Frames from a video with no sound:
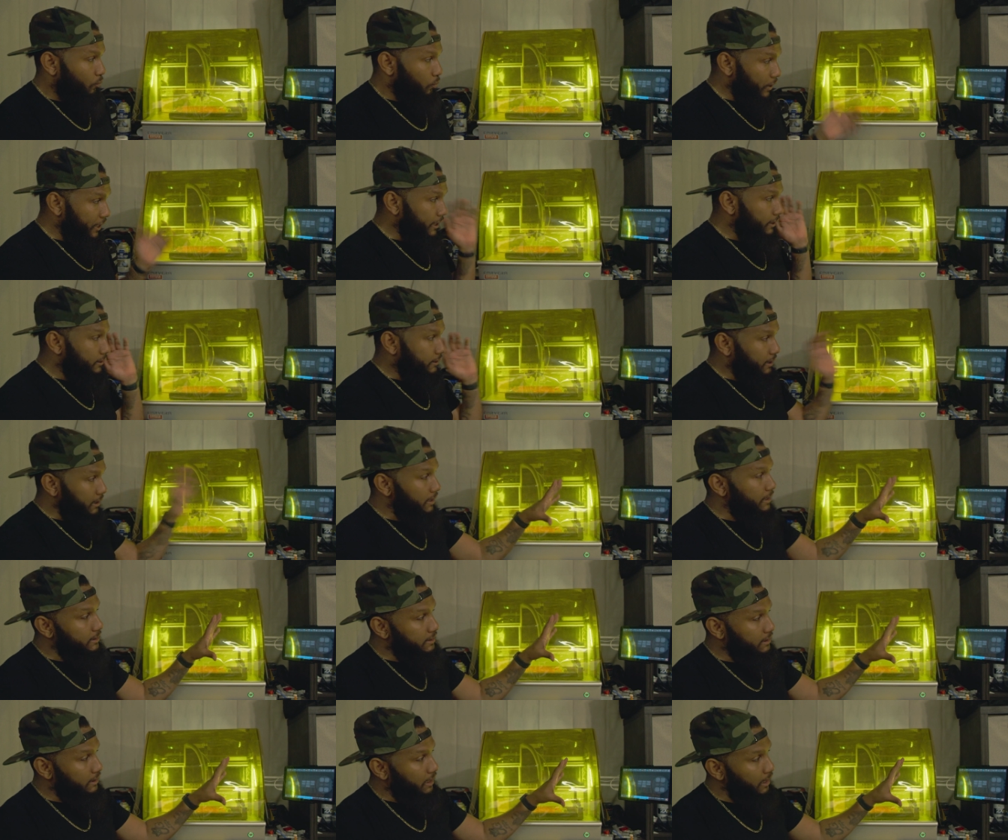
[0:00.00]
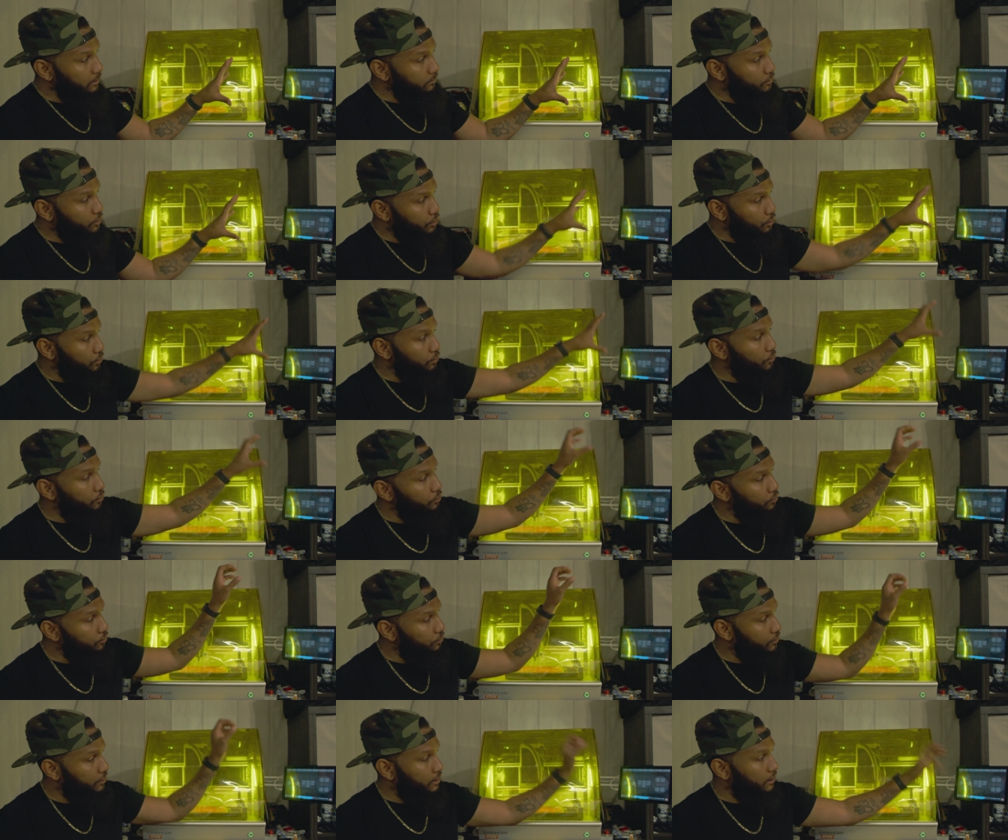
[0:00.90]
it does come
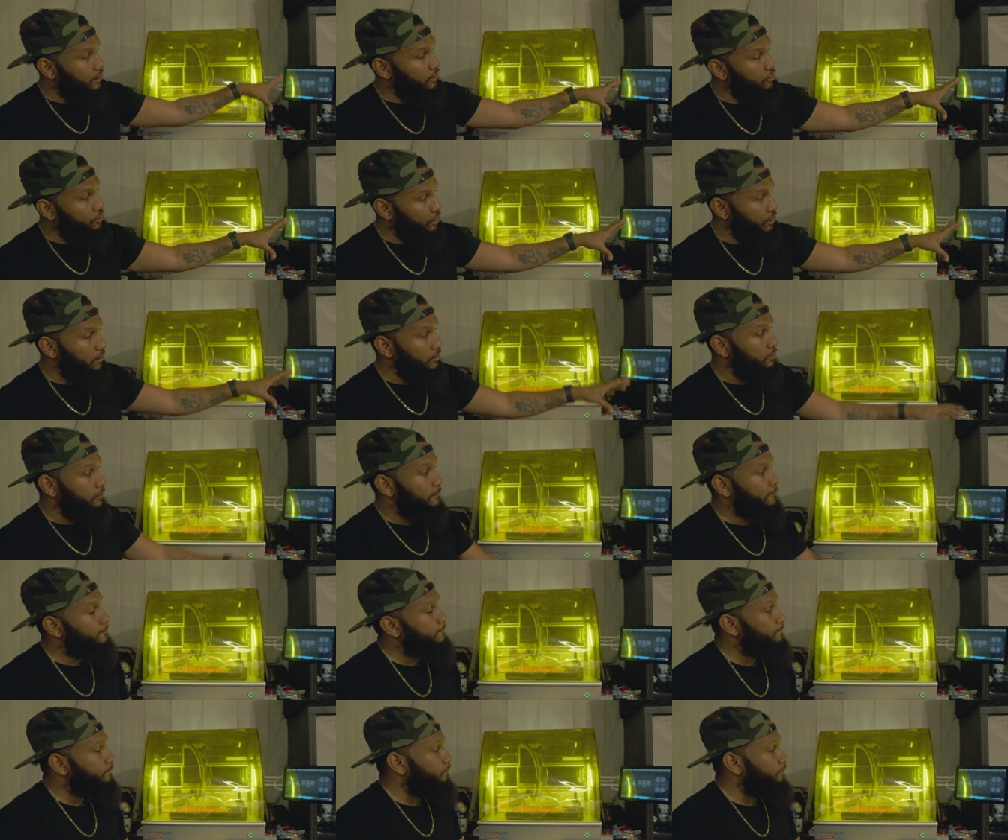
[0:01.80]
to the controller,